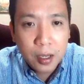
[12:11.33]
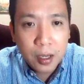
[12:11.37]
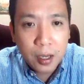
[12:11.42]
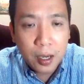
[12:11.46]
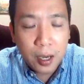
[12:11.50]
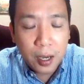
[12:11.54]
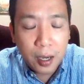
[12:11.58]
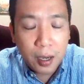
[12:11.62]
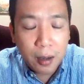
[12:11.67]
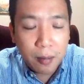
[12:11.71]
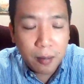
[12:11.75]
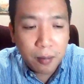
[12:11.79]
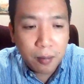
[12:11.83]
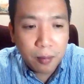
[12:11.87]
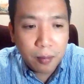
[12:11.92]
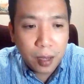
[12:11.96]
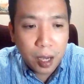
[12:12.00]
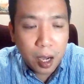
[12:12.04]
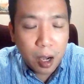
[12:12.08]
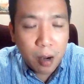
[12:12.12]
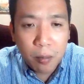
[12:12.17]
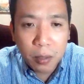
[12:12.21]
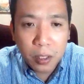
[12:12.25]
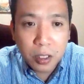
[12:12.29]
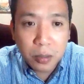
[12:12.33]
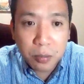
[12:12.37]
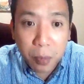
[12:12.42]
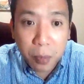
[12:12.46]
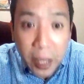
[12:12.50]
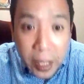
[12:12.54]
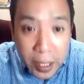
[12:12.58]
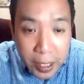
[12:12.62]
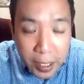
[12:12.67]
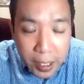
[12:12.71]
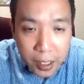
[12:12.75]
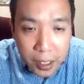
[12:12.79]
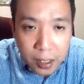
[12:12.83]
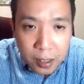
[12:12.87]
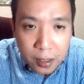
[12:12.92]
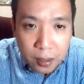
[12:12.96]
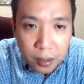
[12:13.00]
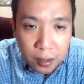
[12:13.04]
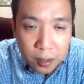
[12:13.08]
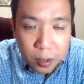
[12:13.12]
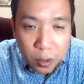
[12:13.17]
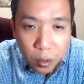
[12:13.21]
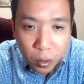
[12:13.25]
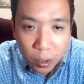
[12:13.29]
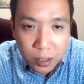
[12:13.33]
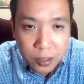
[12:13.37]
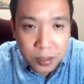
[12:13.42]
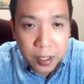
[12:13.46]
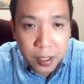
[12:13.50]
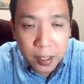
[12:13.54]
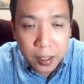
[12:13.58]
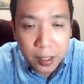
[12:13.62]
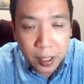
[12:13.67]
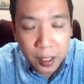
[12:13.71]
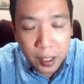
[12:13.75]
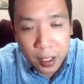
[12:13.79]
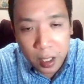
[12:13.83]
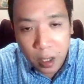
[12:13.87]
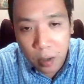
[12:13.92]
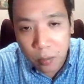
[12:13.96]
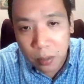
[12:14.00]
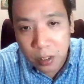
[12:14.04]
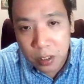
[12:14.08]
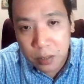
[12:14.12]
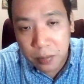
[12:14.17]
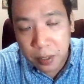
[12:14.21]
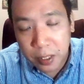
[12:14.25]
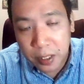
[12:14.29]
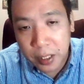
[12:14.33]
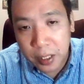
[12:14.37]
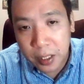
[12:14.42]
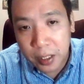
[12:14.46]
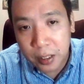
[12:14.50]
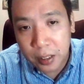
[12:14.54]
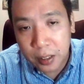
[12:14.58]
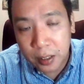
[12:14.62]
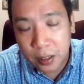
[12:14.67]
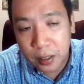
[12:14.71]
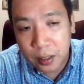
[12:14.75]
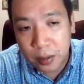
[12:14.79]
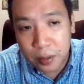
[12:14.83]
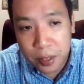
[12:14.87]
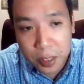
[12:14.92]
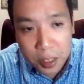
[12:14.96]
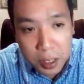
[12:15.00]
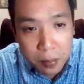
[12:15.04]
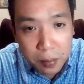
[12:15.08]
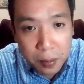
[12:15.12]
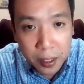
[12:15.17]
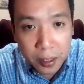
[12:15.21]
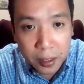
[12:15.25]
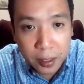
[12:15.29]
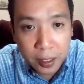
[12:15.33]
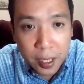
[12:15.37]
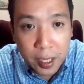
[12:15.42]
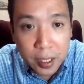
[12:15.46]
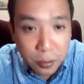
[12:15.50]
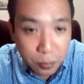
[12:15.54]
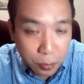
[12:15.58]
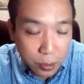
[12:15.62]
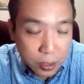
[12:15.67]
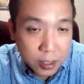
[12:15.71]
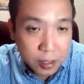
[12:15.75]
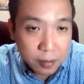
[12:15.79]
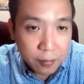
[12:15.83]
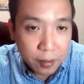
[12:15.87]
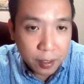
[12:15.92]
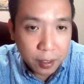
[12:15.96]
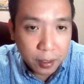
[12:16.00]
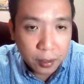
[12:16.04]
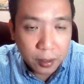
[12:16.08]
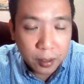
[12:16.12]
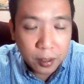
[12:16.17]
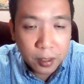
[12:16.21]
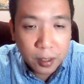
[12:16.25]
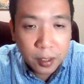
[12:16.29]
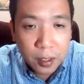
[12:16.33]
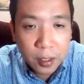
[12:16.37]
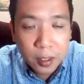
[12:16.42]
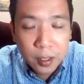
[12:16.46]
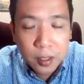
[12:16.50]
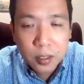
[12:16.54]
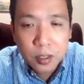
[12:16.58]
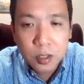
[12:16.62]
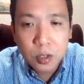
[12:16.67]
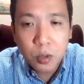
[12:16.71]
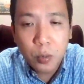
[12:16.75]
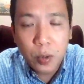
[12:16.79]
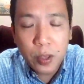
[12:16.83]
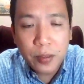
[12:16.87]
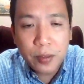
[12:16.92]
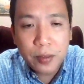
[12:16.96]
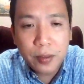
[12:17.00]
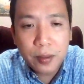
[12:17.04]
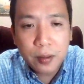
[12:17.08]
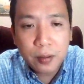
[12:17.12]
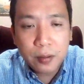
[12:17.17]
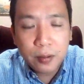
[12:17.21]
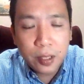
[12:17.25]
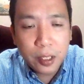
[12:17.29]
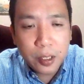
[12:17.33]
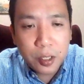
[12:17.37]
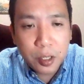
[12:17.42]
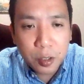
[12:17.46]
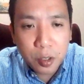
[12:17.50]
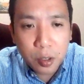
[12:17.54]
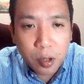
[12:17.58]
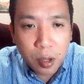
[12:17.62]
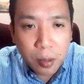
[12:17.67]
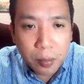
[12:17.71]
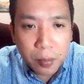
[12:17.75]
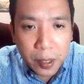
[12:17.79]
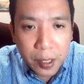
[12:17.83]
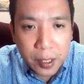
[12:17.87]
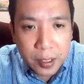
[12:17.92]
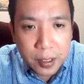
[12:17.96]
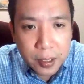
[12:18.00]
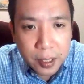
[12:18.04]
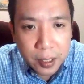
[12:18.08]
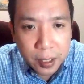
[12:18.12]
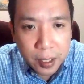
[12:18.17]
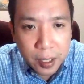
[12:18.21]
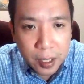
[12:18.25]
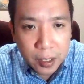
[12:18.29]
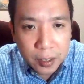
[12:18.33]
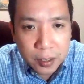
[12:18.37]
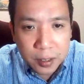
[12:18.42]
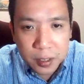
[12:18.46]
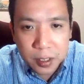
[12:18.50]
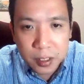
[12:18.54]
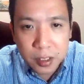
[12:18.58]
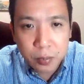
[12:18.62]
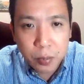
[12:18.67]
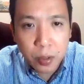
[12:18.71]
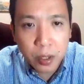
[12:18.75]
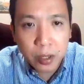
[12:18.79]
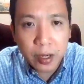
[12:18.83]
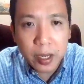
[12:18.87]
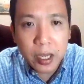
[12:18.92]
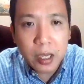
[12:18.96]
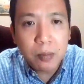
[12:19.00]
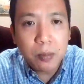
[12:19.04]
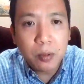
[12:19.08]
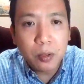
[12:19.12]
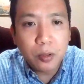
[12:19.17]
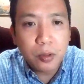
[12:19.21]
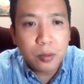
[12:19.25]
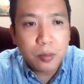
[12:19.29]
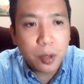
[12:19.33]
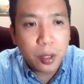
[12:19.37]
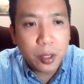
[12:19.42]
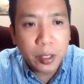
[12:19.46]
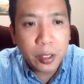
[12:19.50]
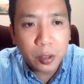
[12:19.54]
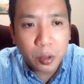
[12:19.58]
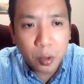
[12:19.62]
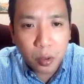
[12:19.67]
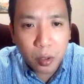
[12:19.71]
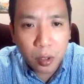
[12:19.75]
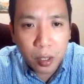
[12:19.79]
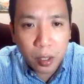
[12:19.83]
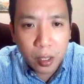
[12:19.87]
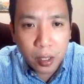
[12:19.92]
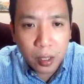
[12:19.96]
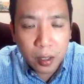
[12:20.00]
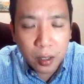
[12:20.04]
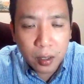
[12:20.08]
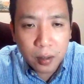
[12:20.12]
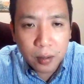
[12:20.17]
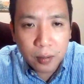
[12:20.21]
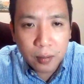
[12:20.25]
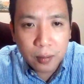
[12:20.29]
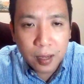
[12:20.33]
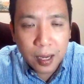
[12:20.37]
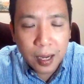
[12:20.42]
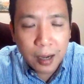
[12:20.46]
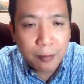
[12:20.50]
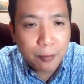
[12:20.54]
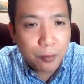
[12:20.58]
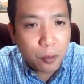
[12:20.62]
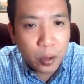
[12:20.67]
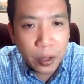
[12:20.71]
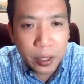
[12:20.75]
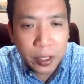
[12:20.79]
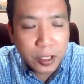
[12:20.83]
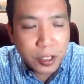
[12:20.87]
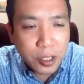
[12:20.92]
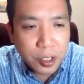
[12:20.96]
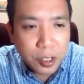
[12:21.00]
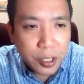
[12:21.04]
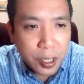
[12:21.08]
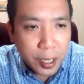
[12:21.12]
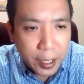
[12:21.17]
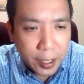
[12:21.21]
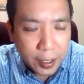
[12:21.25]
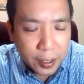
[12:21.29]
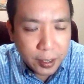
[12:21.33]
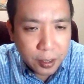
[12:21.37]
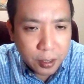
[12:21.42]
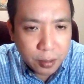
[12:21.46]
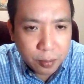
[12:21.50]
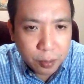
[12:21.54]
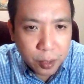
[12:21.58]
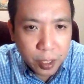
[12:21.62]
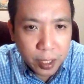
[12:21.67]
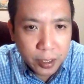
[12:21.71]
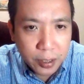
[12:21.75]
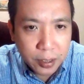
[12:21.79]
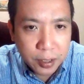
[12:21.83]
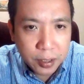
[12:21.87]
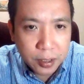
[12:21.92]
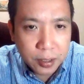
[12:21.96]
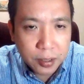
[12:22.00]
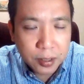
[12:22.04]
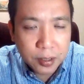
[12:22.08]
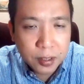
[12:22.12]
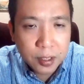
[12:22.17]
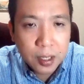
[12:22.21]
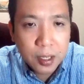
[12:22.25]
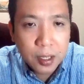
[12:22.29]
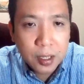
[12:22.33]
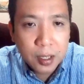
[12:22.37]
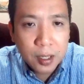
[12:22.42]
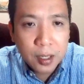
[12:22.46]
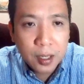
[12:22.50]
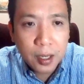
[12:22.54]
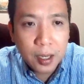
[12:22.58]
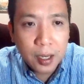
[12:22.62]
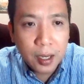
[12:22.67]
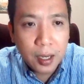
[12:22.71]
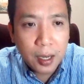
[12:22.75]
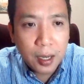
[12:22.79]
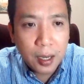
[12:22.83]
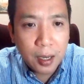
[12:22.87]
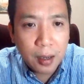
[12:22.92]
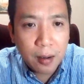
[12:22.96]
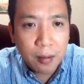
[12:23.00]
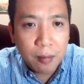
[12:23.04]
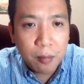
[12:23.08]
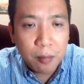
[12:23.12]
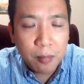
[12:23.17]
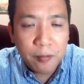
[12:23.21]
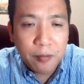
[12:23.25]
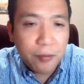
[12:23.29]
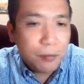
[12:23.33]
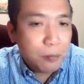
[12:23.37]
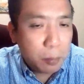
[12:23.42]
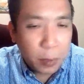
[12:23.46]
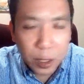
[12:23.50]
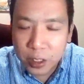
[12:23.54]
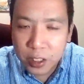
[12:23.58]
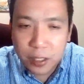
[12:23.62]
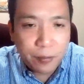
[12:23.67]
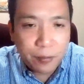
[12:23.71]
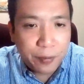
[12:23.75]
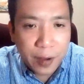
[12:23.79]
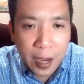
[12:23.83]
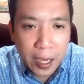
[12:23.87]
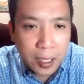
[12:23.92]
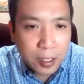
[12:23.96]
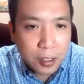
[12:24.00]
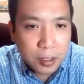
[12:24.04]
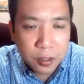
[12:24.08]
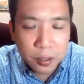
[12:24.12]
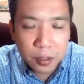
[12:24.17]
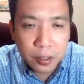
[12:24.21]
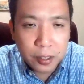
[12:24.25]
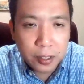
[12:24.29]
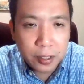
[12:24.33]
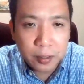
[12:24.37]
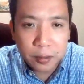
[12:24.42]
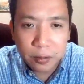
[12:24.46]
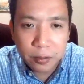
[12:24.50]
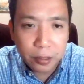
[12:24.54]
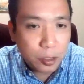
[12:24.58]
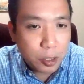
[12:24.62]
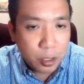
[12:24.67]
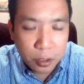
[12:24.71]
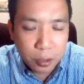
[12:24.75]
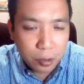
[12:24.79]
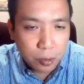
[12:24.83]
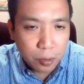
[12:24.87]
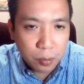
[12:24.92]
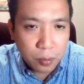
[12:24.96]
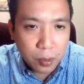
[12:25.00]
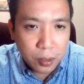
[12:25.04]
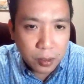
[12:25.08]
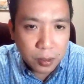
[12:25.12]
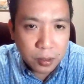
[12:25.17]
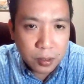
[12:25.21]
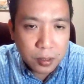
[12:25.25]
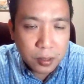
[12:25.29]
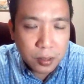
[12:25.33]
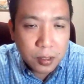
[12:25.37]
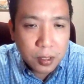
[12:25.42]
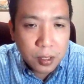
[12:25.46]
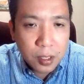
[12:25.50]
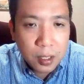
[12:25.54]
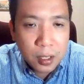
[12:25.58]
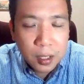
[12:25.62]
um, how much money you are sending and how much money the recipient is receiving. So with digital companies like us, since we are able to monitor uh, foreign exchange prices uh, much faster than traditional ones,